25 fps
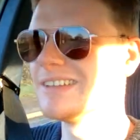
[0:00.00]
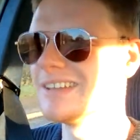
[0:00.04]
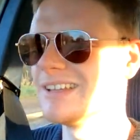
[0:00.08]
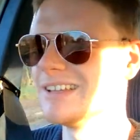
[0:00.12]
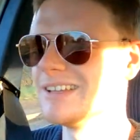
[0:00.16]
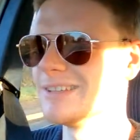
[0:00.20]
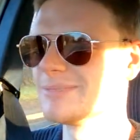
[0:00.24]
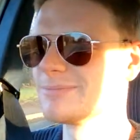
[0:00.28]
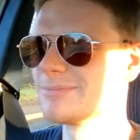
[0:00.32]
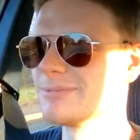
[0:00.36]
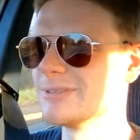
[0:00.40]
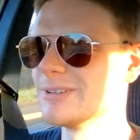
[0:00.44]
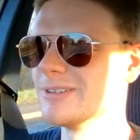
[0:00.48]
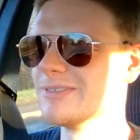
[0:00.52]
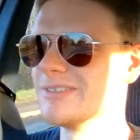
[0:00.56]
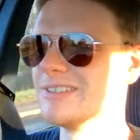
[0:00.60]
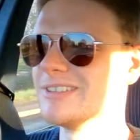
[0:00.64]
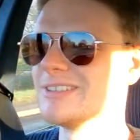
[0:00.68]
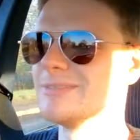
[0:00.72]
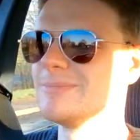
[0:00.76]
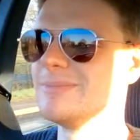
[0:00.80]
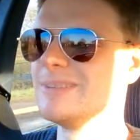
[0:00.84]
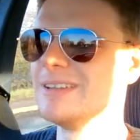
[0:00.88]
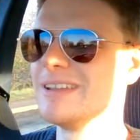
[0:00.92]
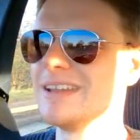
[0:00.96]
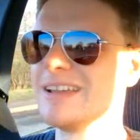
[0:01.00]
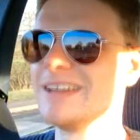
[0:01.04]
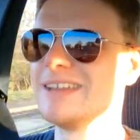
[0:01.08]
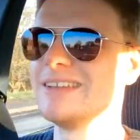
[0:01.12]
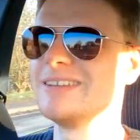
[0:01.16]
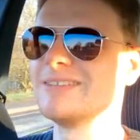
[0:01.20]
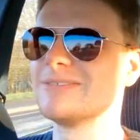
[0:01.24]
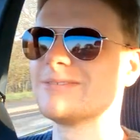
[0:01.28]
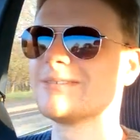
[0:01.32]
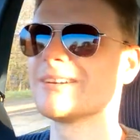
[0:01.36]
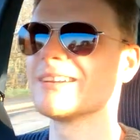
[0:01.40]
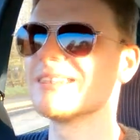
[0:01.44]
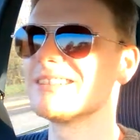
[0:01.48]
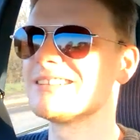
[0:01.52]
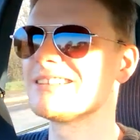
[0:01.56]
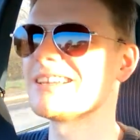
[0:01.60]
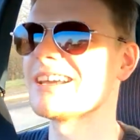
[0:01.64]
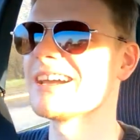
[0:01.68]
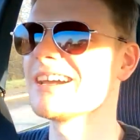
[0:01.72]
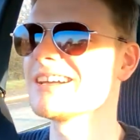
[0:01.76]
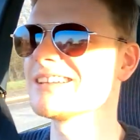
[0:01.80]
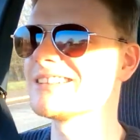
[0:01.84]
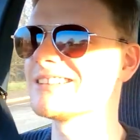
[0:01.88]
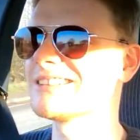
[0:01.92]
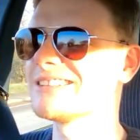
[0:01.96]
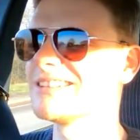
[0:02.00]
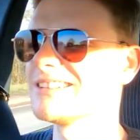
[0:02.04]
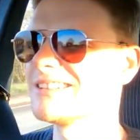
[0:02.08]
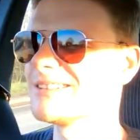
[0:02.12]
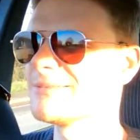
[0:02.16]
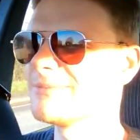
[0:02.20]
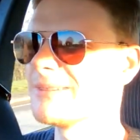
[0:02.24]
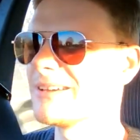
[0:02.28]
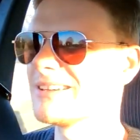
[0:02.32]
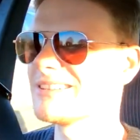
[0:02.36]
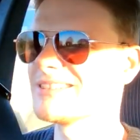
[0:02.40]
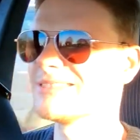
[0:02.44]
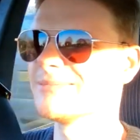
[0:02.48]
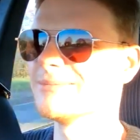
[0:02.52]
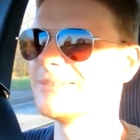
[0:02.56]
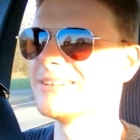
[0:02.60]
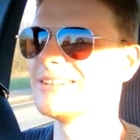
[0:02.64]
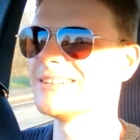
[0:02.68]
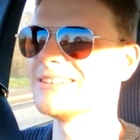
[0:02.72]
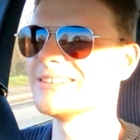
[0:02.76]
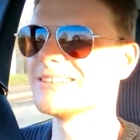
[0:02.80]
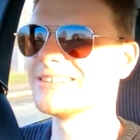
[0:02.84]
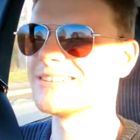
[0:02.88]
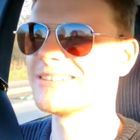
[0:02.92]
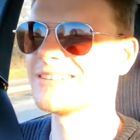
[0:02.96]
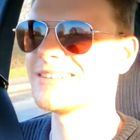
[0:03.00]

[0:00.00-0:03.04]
is proving to be a fantastic specimen.